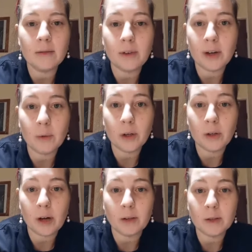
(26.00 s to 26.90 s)
for anyone who
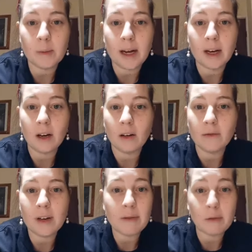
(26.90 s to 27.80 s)
knows me,
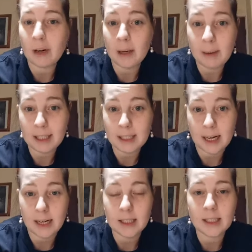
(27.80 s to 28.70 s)
I've never really
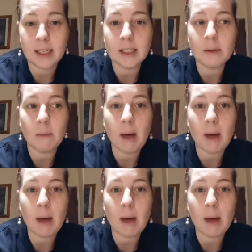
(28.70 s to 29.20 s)
meditated.